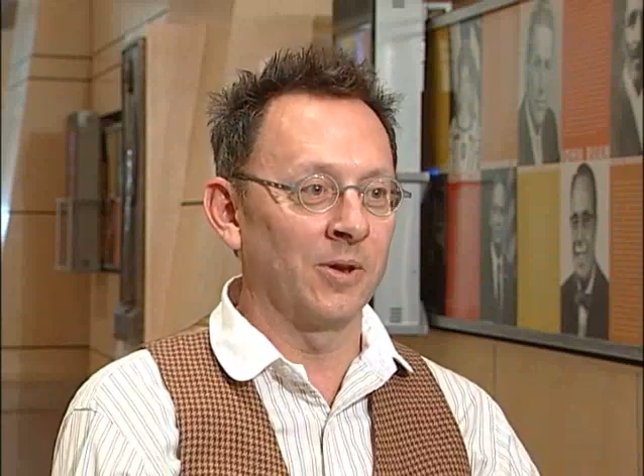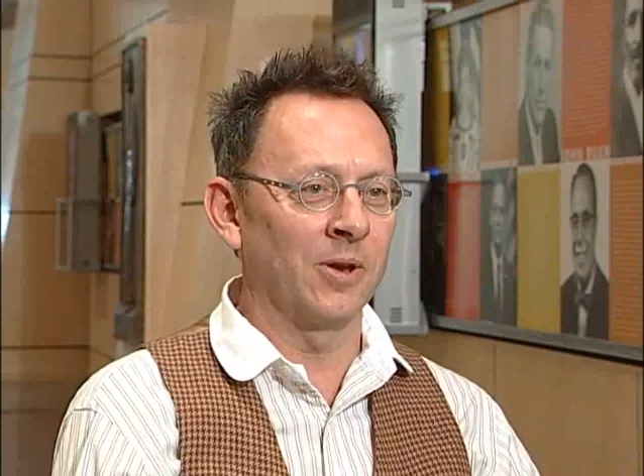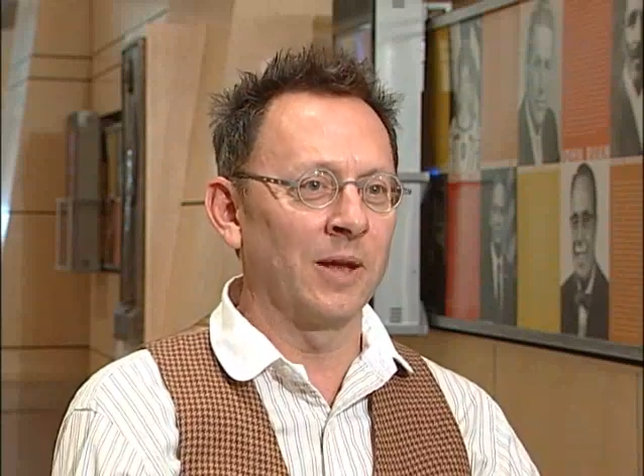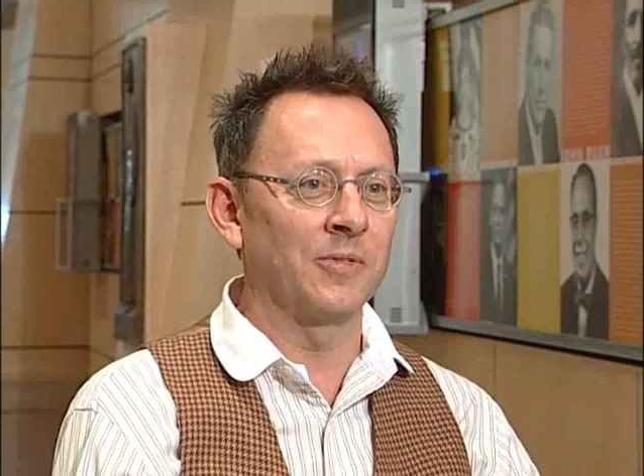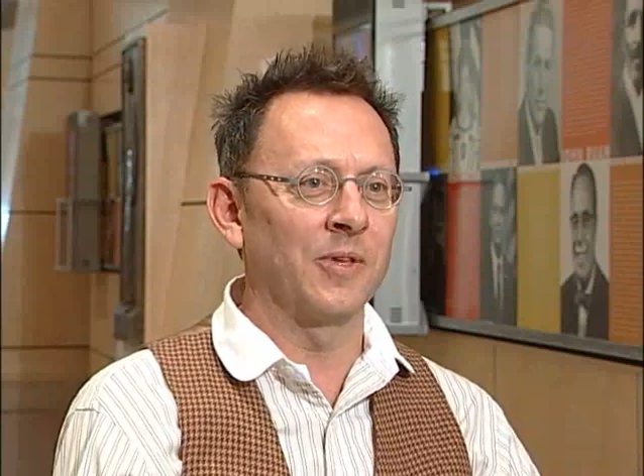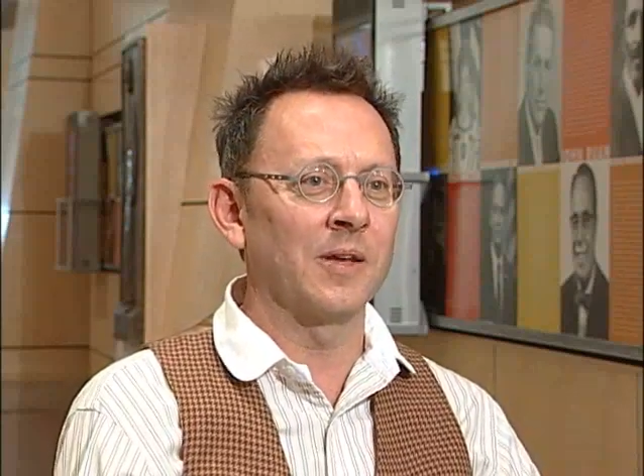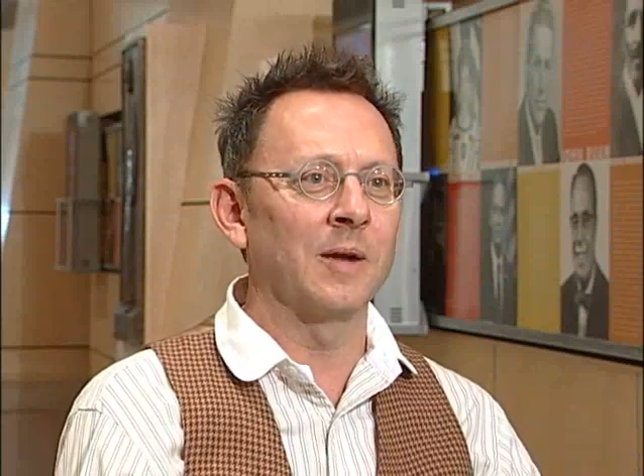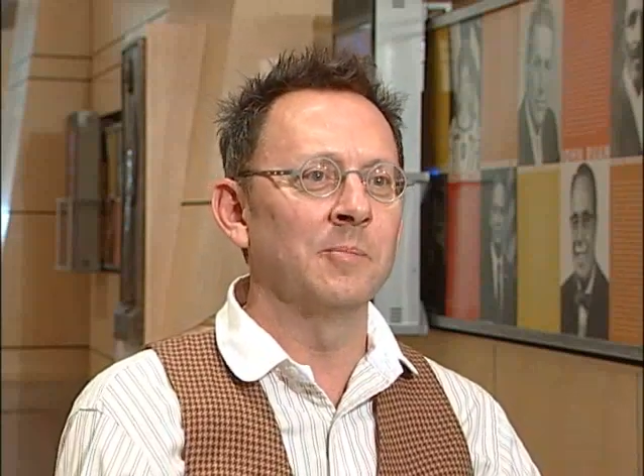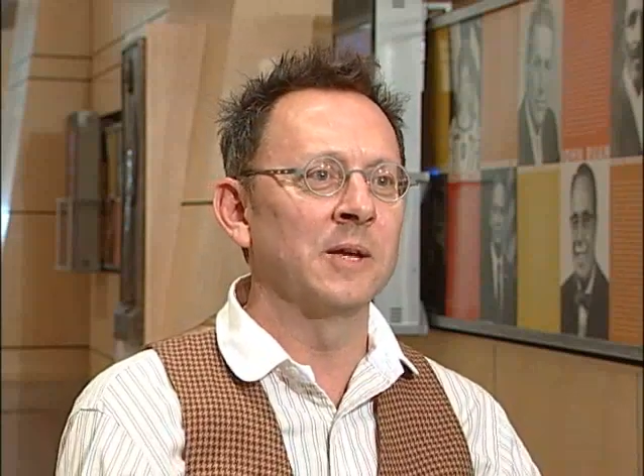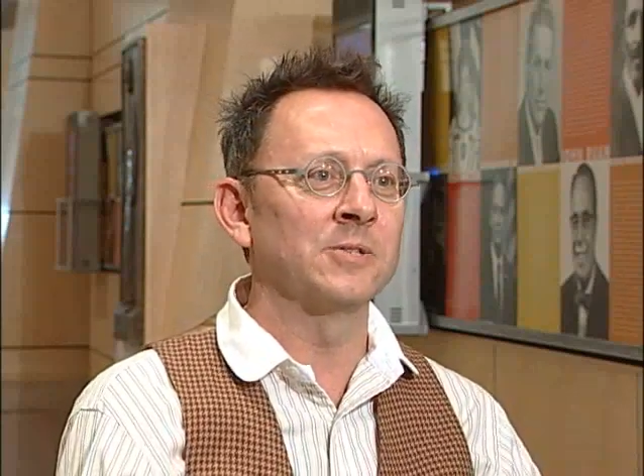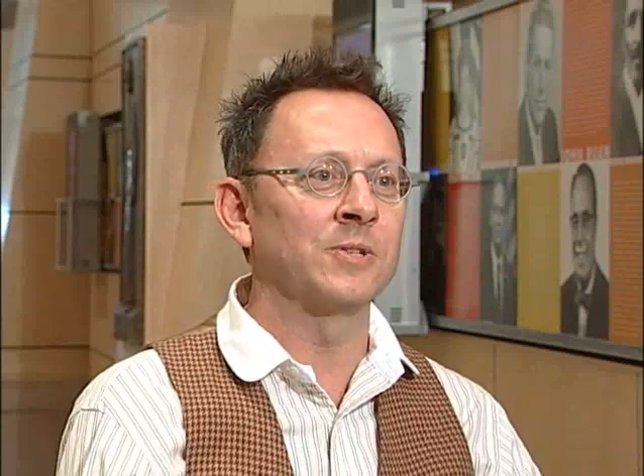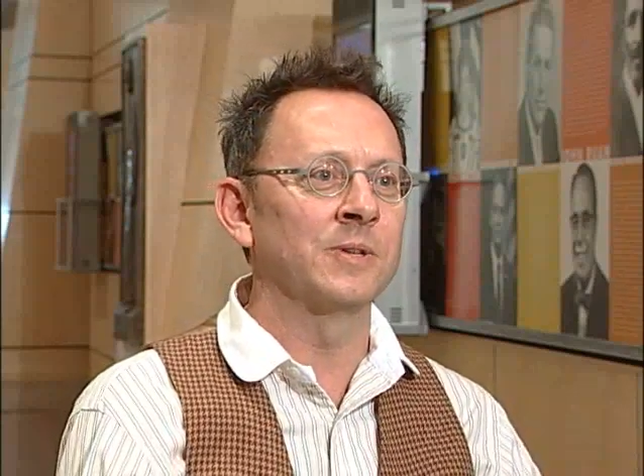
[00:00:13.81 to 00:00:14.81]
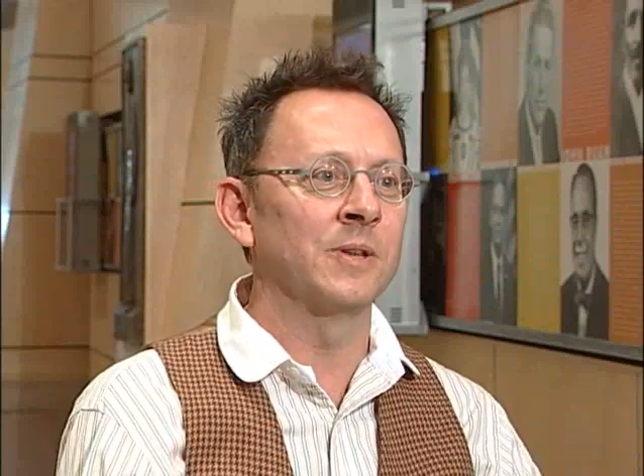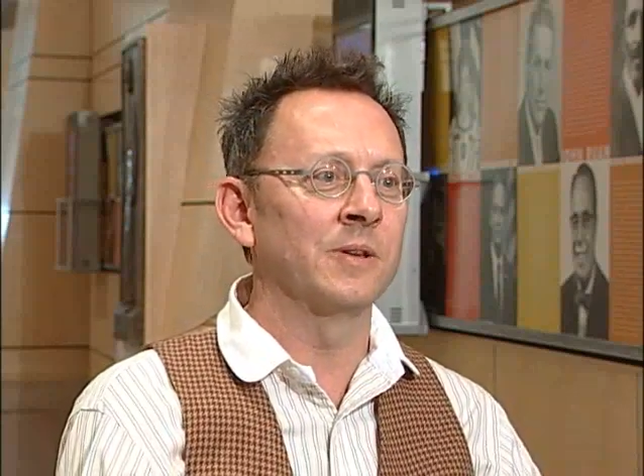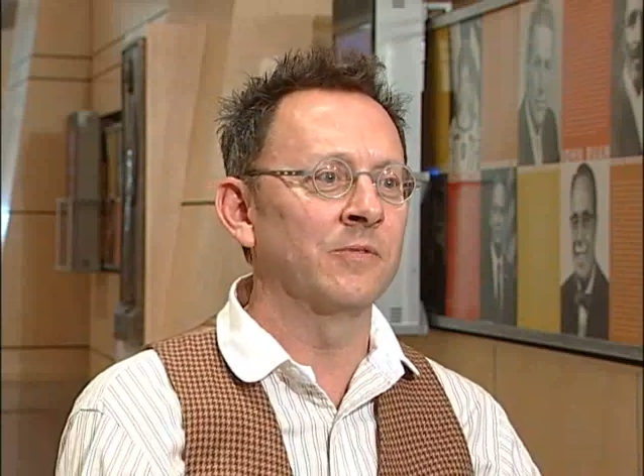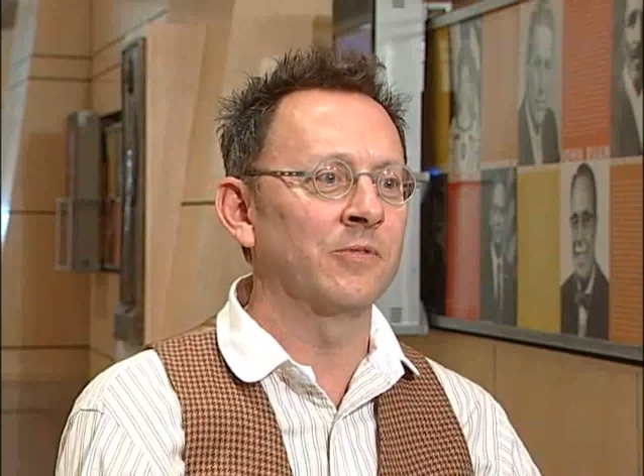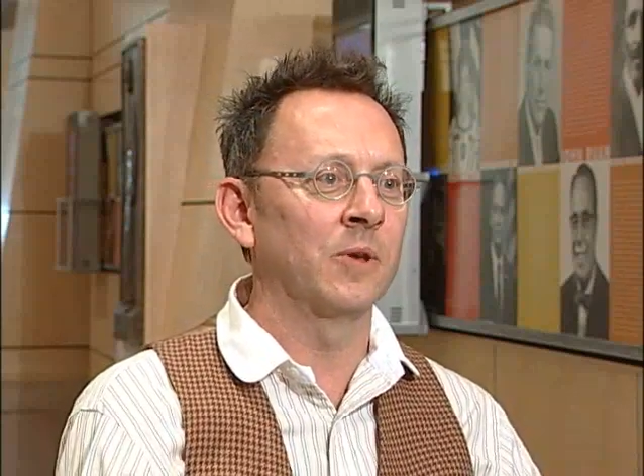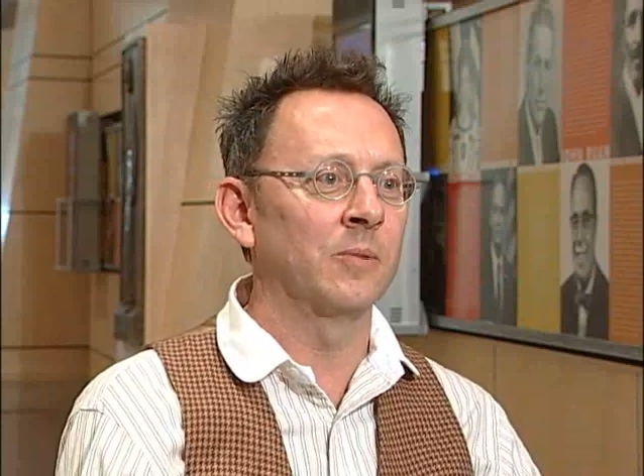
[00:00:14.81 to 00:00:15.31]
and I think I mentioned it
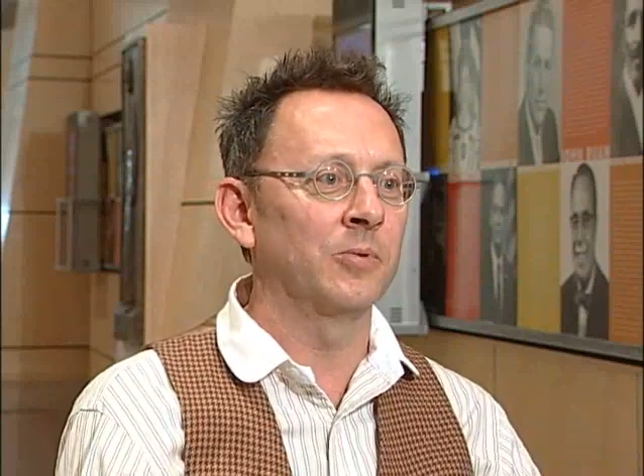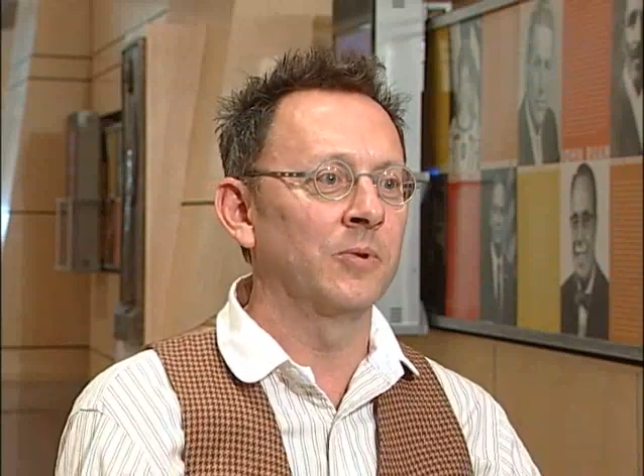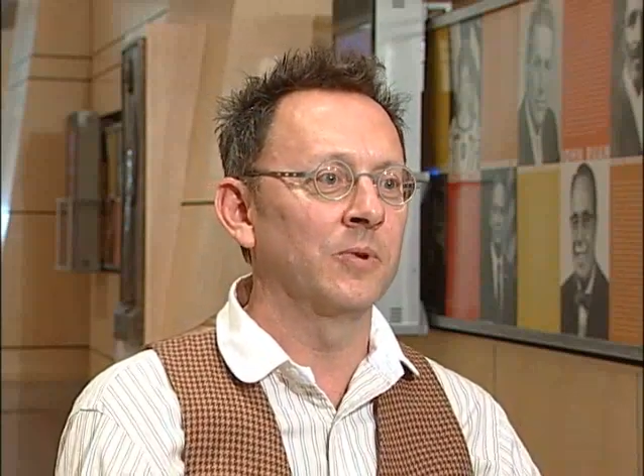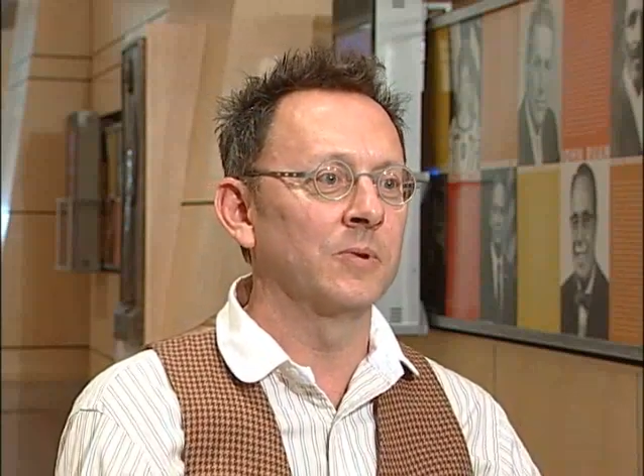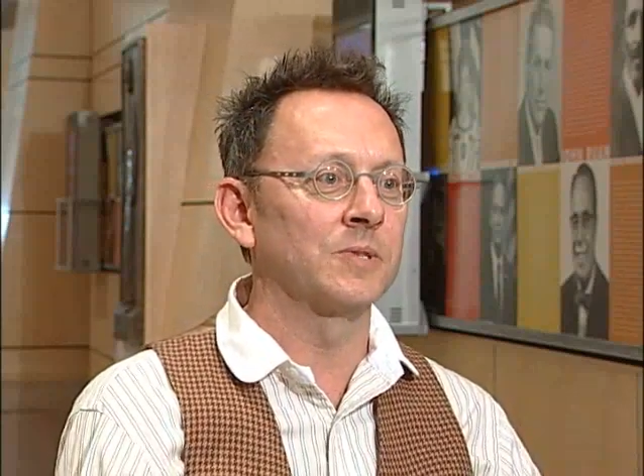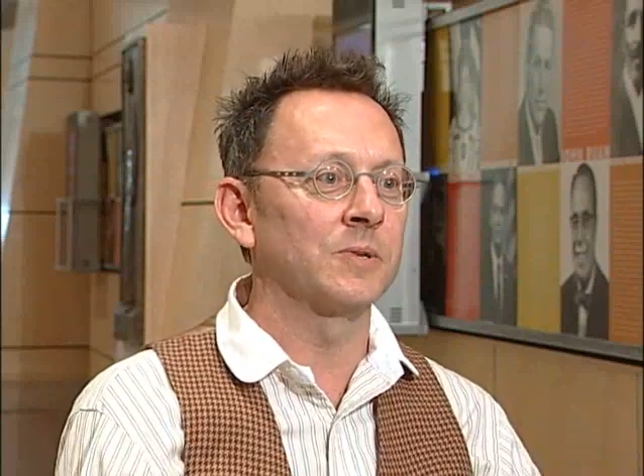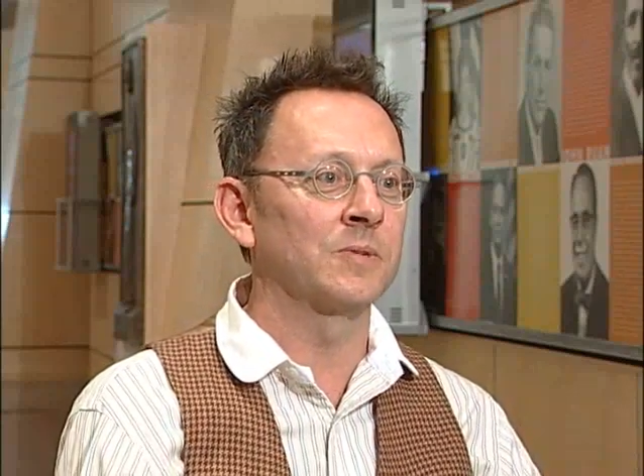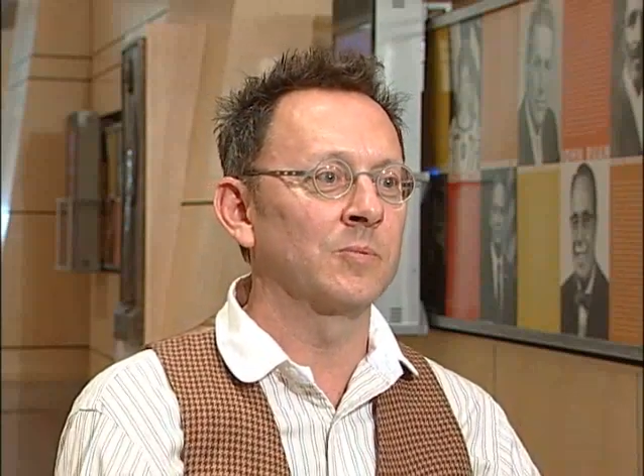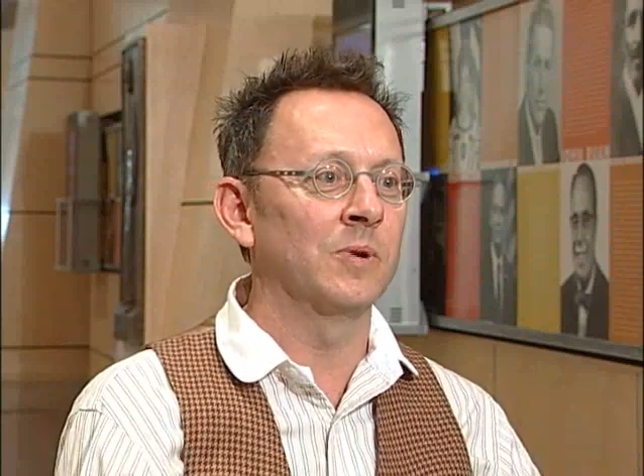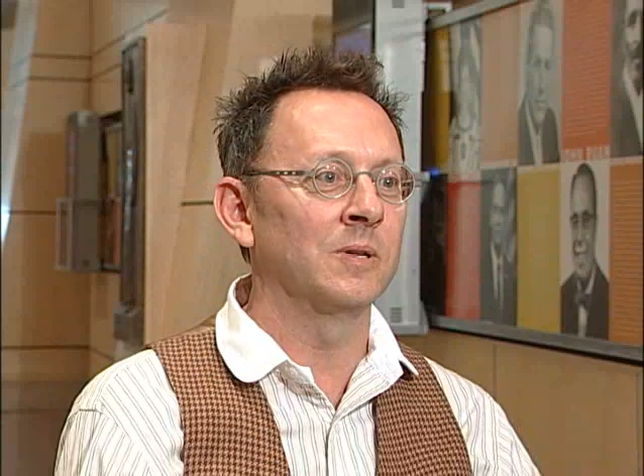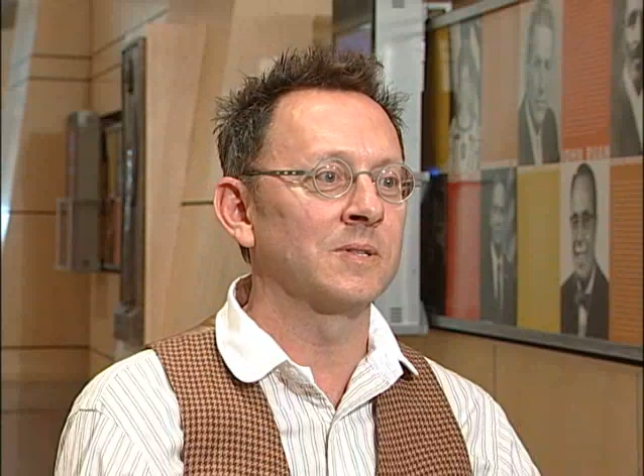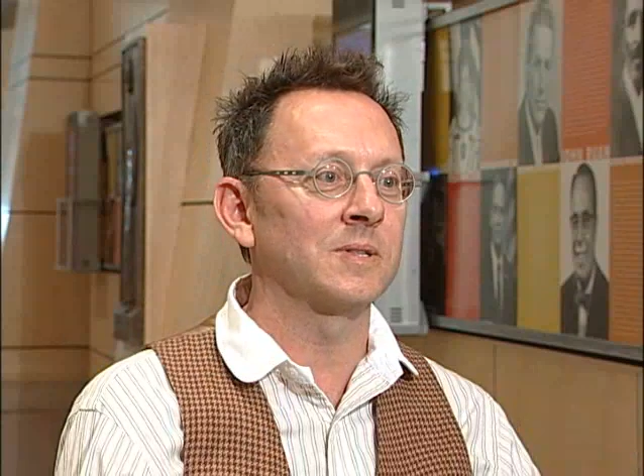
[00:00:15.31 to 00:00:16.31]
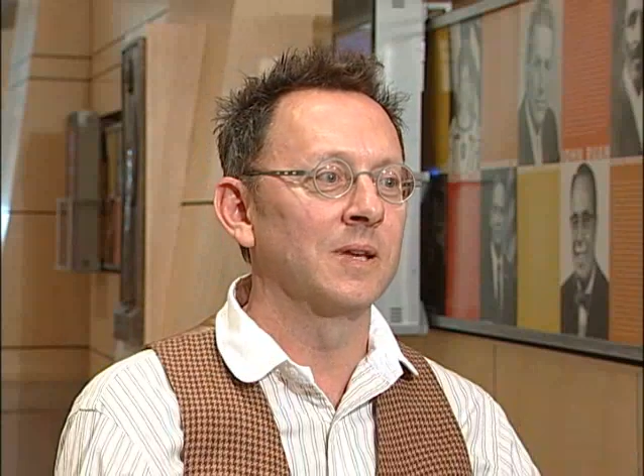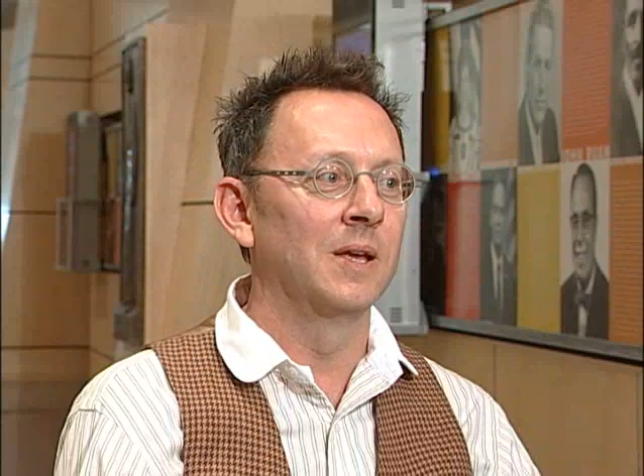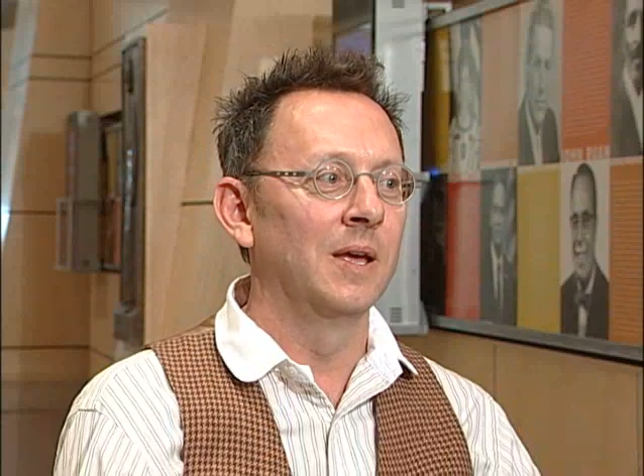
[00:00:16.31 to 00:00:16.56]
in front of producers once